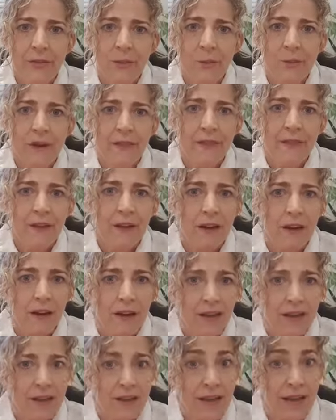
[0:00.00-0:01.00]
The one that
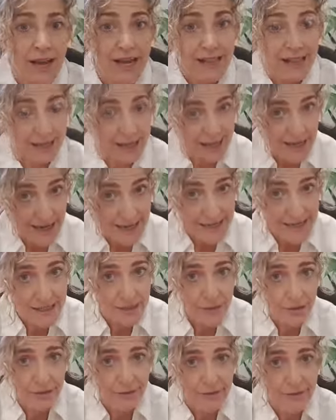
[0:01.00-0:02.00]
I like the
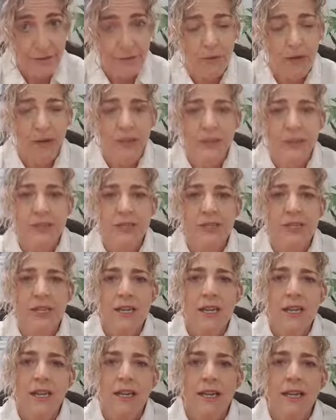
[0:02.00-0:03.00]
taste of the most
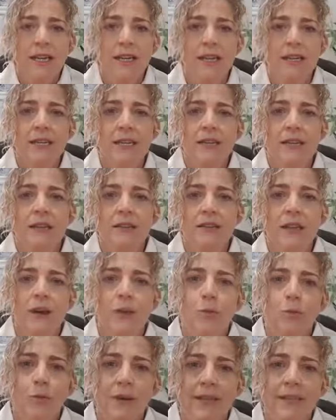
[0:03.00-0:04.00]
is
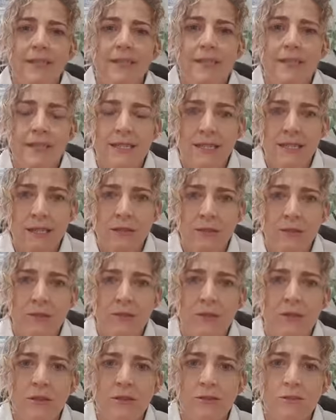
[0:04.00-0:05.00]
a red
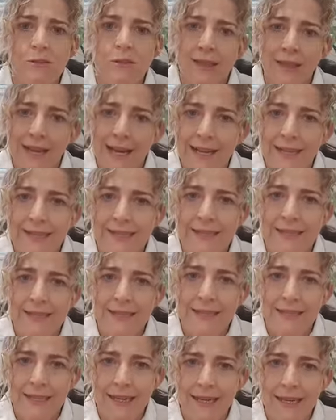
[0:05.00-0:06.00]
seal
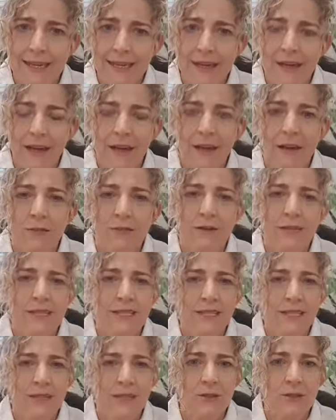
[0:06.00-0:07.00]
relaxing tea. Red
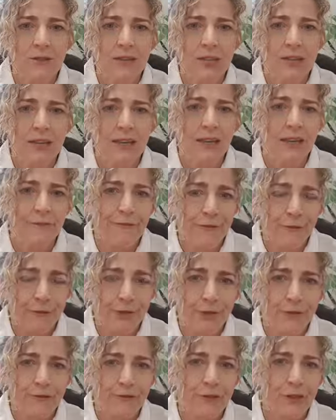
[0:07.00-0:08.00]
seal you can get from
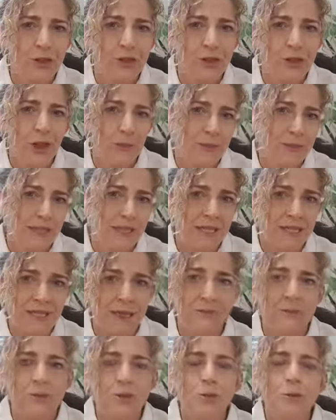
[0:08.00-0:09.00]
health food shops and
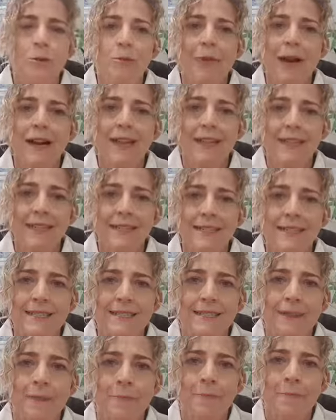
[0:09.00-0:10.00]
some supermarkets.